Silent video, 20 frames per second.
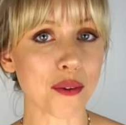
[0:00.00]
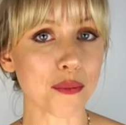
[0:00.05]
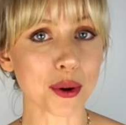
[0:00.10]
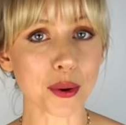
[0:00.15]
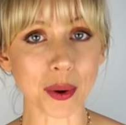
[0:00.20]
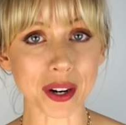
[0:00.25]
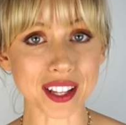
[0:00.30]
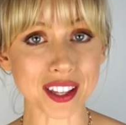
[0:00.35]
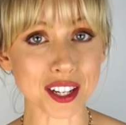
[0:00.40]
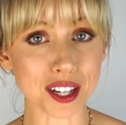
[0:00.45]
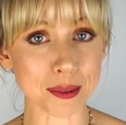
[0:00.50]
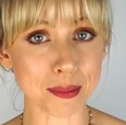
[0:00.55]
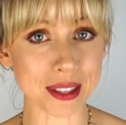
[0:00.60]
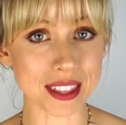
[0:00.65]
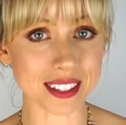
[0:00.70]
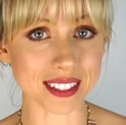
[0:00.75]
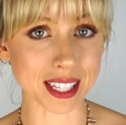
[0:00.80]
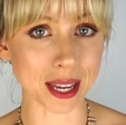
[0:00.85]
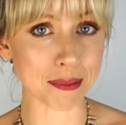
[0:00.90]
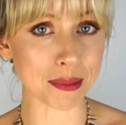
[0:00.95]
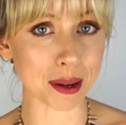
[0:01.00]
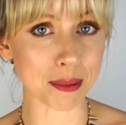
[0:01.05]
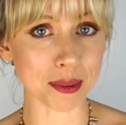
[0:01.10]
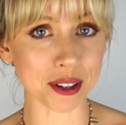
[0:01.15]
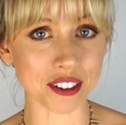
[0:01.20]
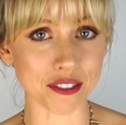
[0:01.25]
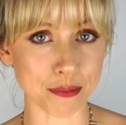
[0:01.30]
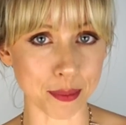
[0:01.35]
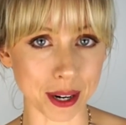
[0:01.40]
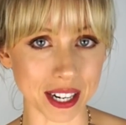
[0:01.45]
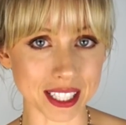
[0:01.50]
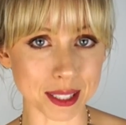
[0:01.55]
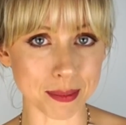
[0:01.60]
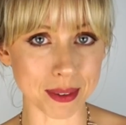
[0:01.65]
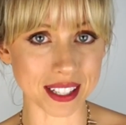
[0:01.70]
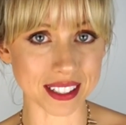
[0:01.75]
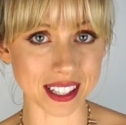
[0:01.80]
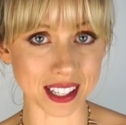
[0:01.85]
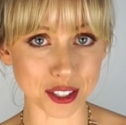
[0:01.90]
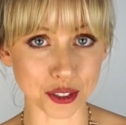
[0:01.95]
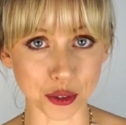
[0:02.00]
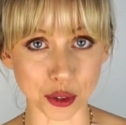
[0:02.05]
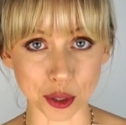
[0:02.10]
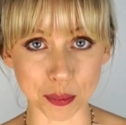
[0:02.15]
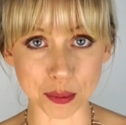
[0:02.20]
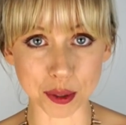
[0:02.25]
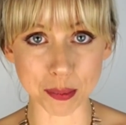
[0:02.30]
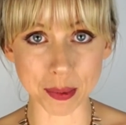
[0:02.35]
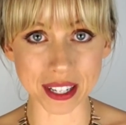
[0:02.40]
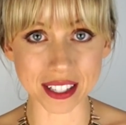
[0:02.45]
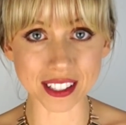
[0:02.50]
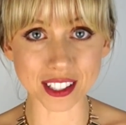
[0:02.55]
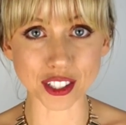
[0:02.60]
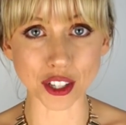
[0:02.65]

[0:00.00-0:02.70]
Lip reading: We wanted there to be the same number of bridesmaids as groomsmen,